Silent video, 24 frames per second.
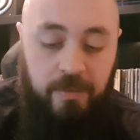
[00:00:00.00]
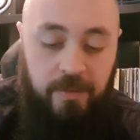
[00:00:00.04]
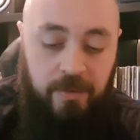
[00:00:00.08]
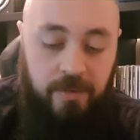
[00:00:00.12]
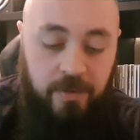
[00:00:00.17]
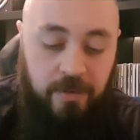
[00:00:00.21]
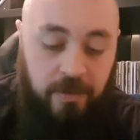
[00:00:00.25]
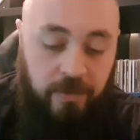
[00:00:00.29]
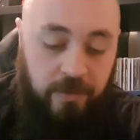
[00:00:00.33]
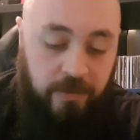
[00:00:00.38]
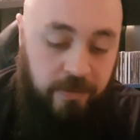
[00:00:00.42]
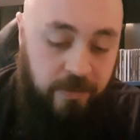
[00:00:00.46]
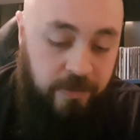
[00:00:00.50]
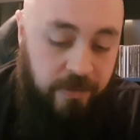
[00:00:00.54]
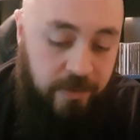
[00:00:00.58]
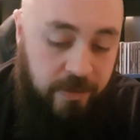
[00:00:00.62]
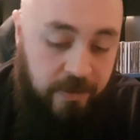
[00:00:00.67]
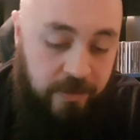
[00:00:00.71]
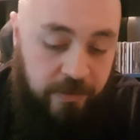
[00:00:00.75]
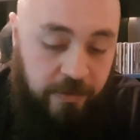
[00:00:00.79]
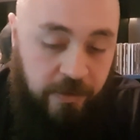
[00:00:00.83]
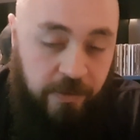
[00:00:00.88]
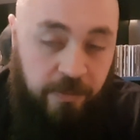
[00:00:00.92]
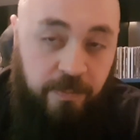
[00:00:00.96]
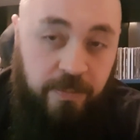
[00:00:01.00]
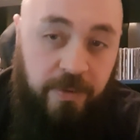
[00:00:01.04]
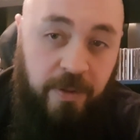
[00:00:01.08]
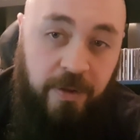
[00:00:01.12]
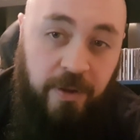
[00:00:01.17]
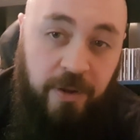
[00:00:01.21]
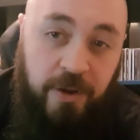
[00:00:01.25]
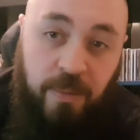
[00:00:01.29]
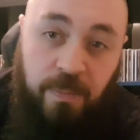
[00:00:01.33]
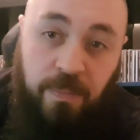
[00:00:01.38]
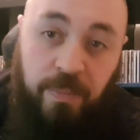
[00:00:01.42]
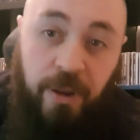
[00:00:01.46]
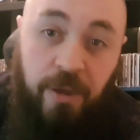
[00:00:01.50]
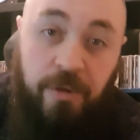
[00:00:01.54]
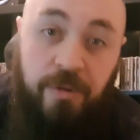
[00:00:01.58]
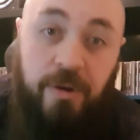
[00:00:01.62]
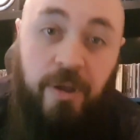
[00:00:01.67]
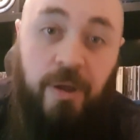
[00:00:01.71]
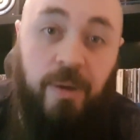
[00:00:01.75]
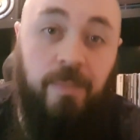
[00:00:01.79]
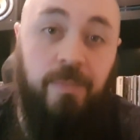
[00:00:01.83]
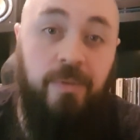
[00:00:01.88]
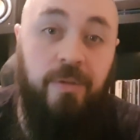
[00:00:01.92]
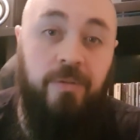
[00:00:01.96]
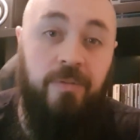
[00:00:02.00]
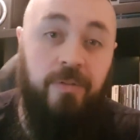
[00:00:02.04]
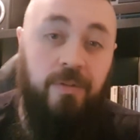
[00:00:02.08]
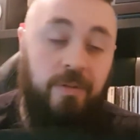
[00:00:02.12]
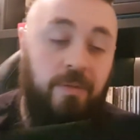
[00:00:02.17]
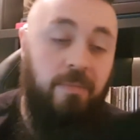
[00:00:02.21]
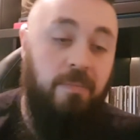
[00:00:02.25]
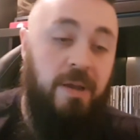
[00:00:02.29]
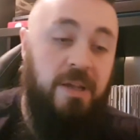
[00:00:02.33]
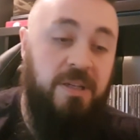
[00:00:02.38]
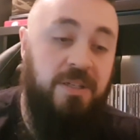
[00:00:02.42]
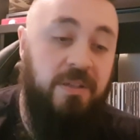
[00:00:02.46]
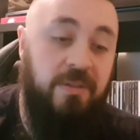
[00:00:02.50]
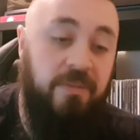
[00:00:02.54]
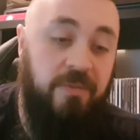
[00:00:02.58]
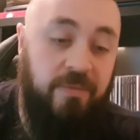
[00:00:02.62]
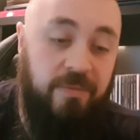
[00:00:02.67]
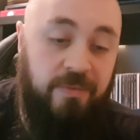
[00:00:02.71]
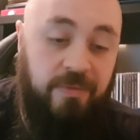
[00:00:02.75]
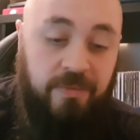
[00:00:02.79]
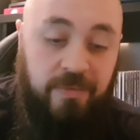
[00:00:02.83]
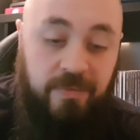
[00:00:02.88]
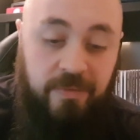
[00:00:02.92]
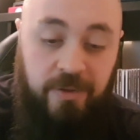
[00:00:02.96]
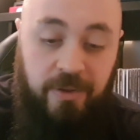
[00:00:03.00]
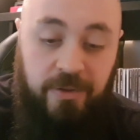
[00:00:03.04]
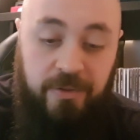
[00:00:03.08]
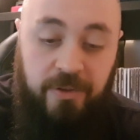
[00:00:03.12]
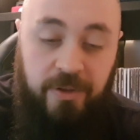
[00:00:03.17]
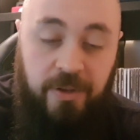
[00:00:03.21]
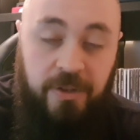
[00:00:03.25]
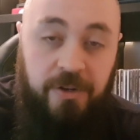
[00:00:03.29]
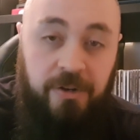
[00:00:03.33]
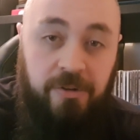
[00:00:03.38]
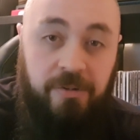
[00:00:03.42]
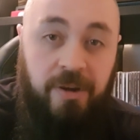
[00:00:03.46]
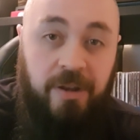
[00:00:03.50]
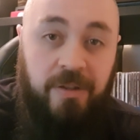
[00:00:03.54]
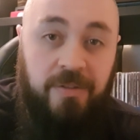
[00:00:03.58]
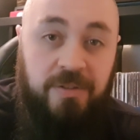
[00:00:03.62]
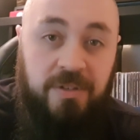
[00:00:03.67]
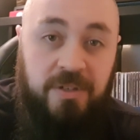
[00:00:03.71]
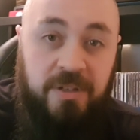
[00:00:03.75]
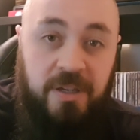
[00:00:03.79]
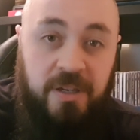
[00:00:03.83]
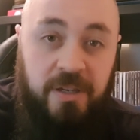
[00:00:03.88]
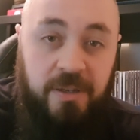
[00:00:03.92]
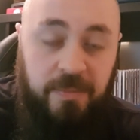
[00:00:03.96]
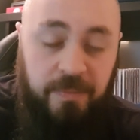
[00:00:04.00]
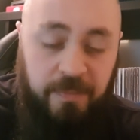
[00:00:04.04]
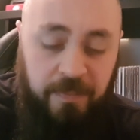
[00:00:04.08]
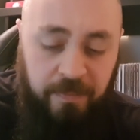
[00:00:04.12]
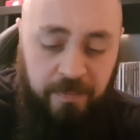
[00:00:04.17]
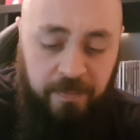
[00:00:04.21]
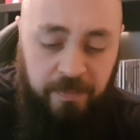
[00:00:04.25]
Because it's just, they're kind of blown up, they're massive on the underground scene.